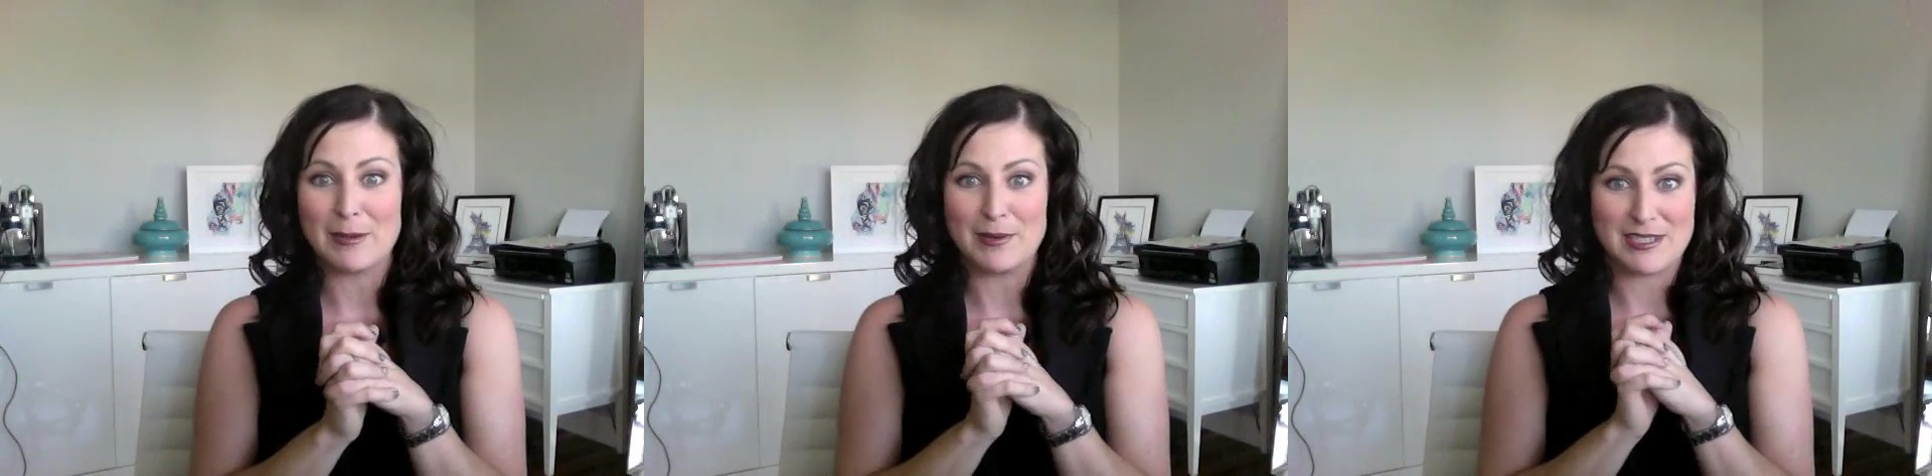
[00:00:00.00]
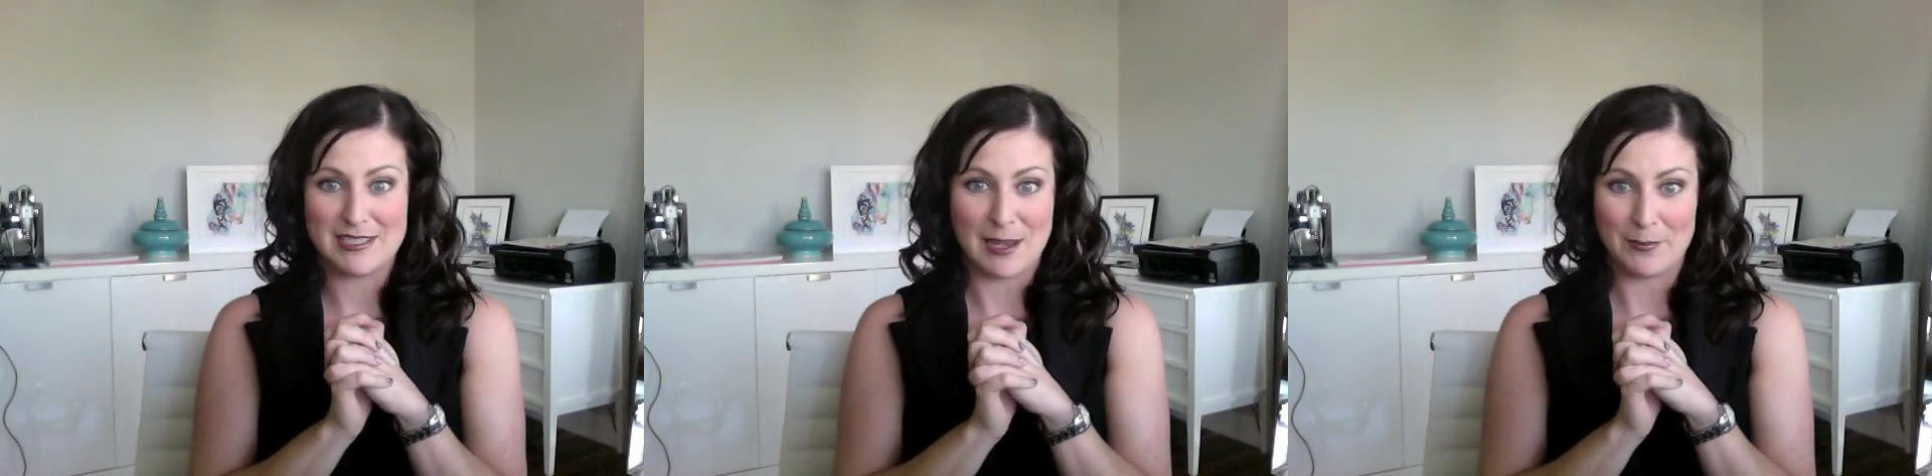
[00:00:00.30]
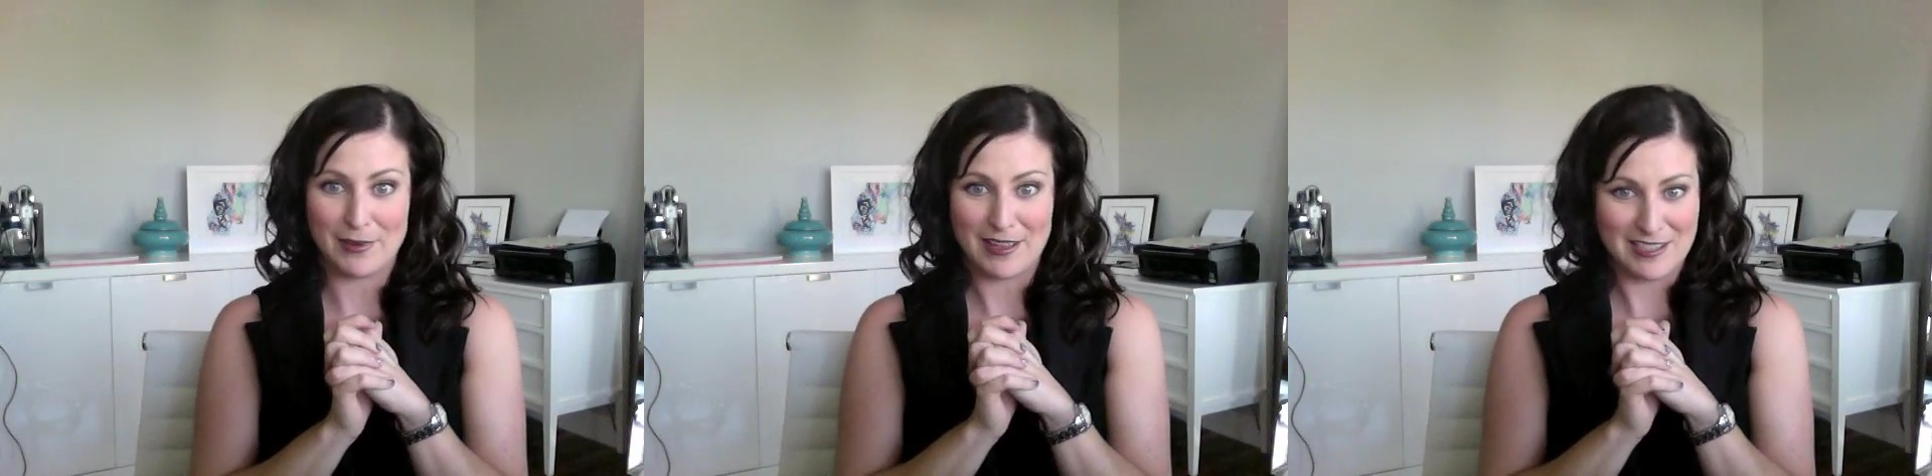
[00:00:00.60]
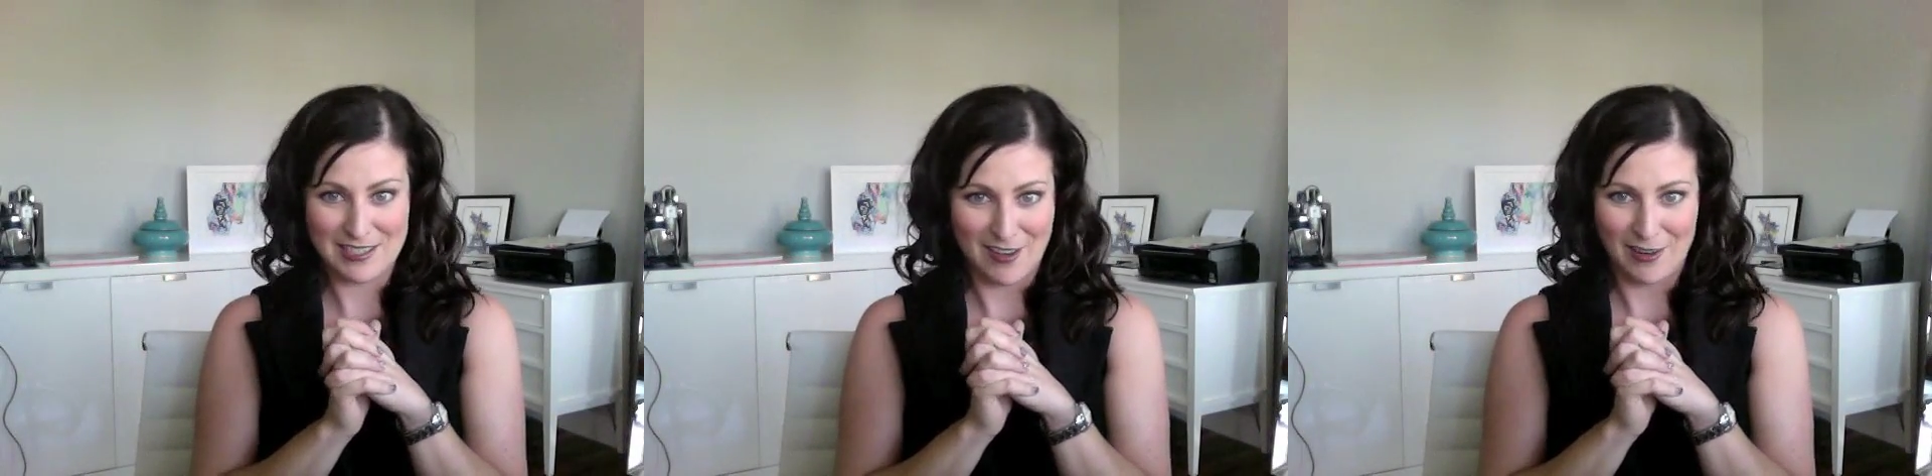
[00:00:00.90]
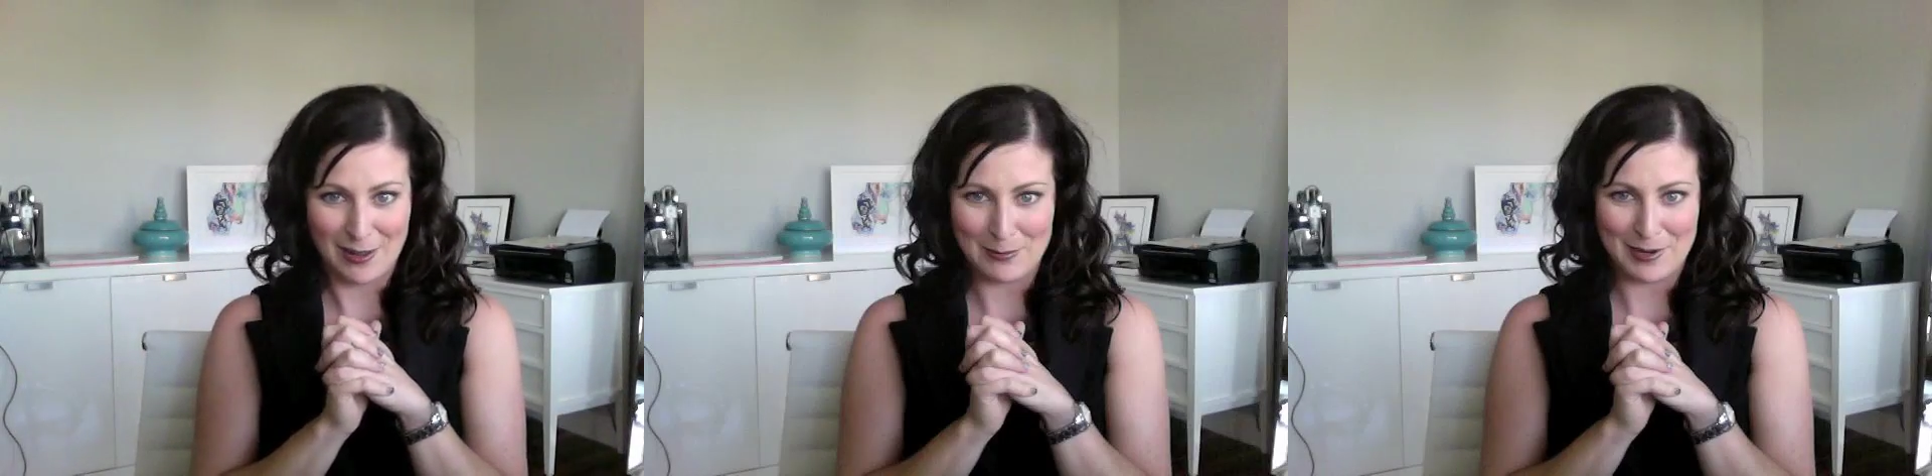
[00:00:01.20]
about December. That's
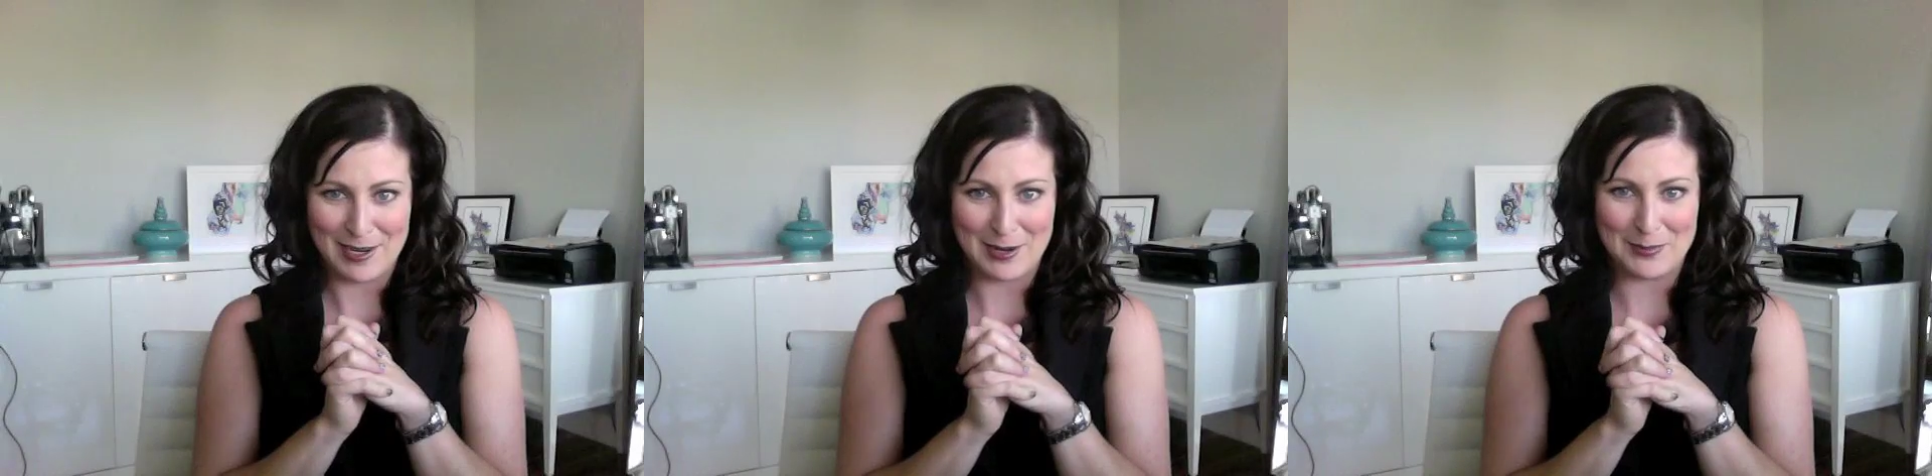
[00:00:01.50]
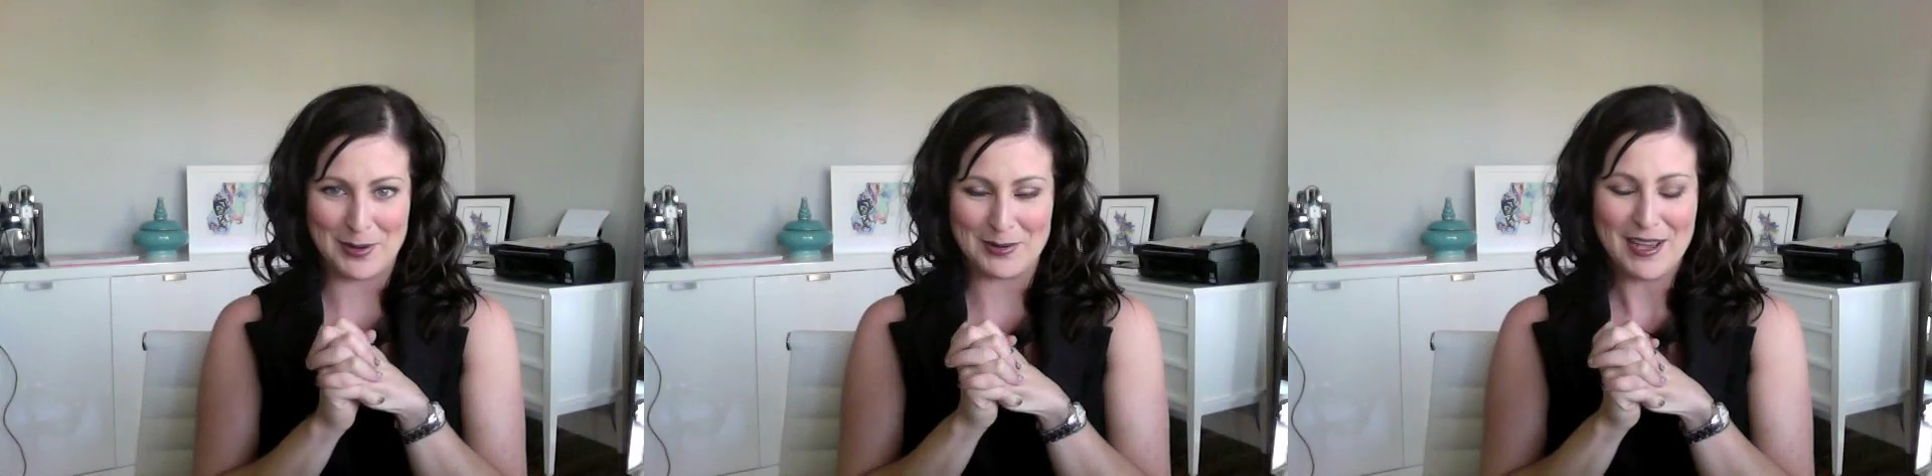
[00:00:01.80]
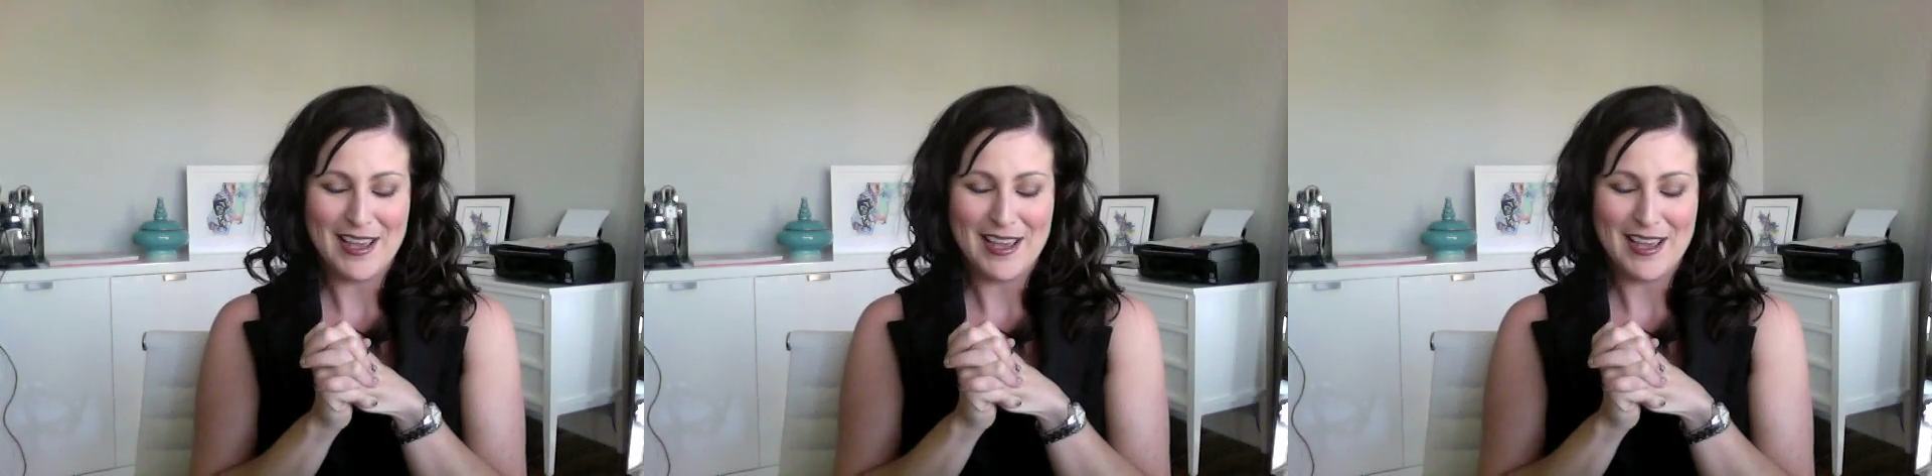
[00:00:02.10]
all I want to hear about.